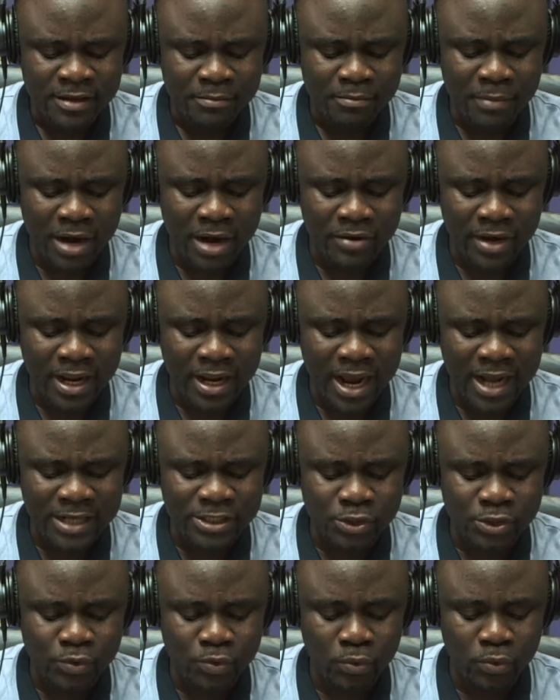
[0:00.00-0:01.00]
My
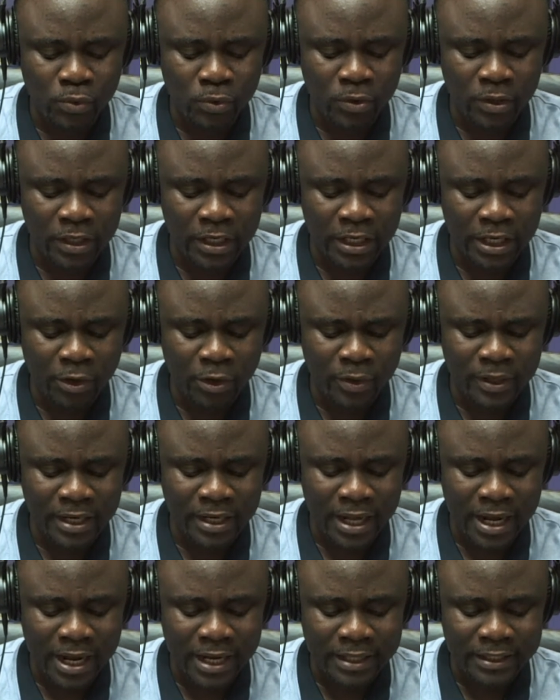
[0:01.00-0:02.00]
regards to
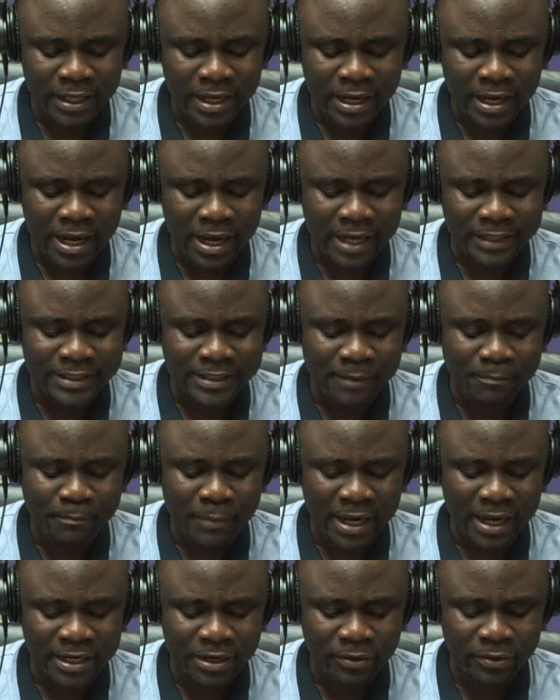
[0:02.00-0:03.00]
Leonard at
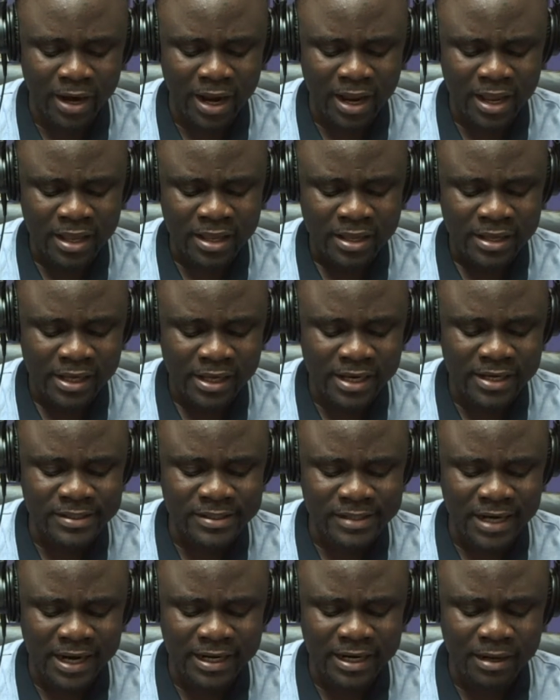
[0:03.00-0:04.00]
Mayera
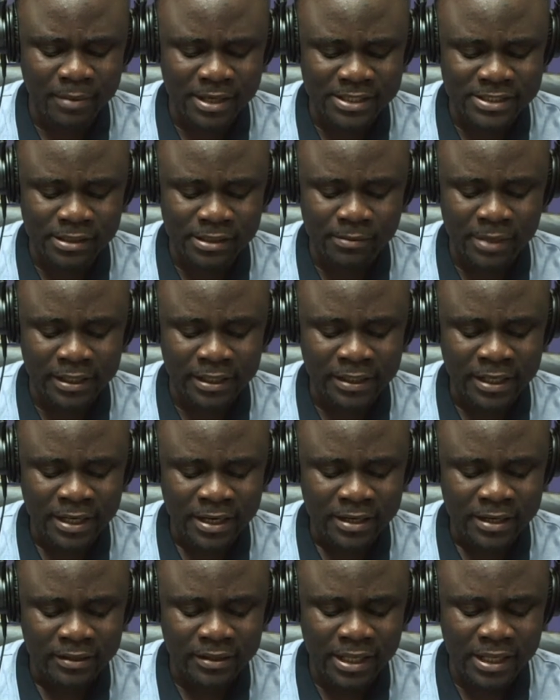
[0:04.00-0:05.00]
inside Amasaman,
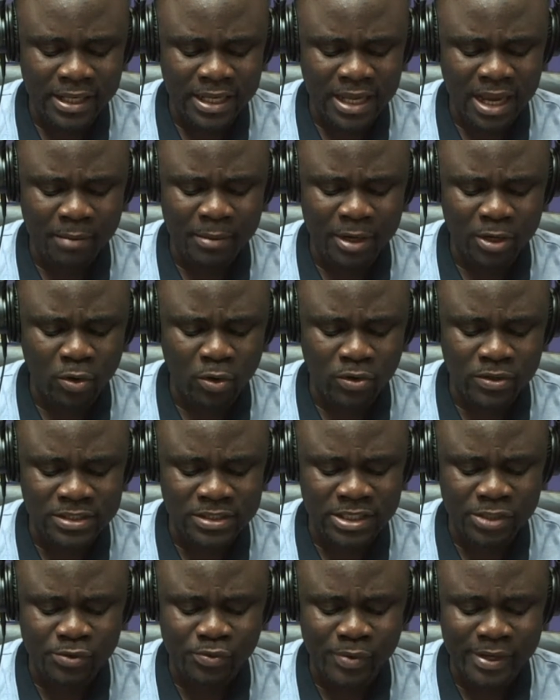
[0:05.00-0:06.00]
the incoming
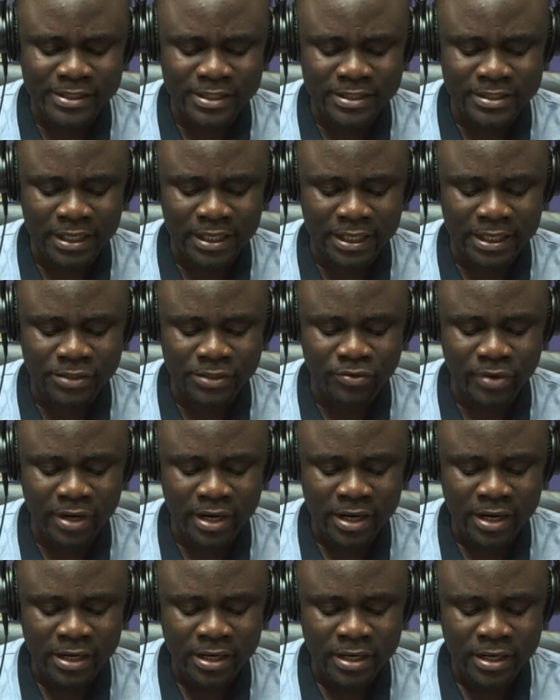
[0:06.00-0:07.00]
constituency secretary,
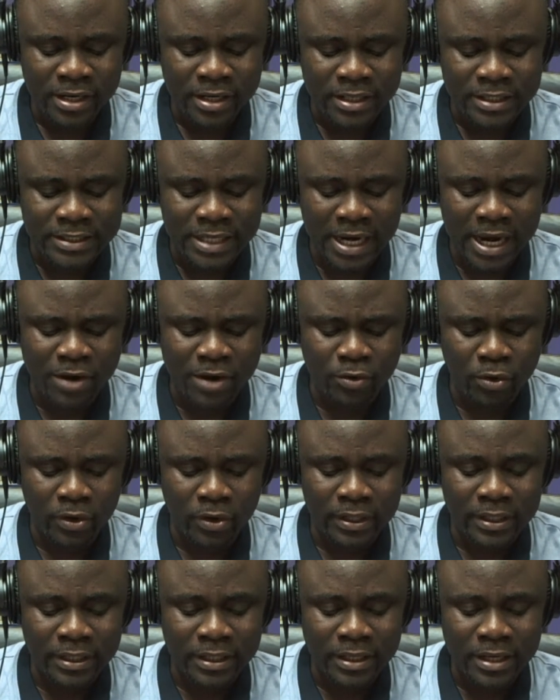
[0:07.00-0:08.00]

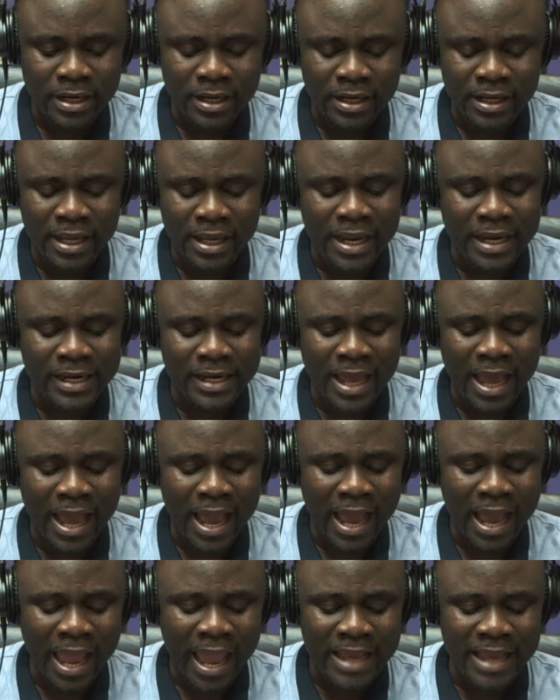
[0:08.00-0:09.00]
Tyron in
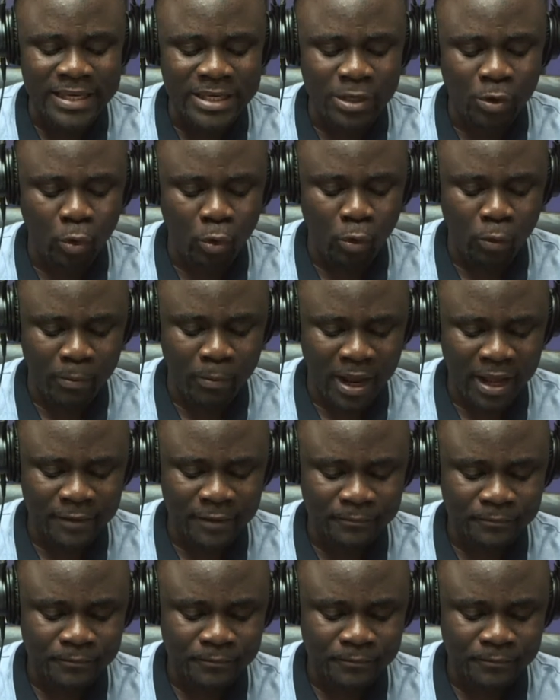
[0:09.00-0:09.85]
Eyikuma.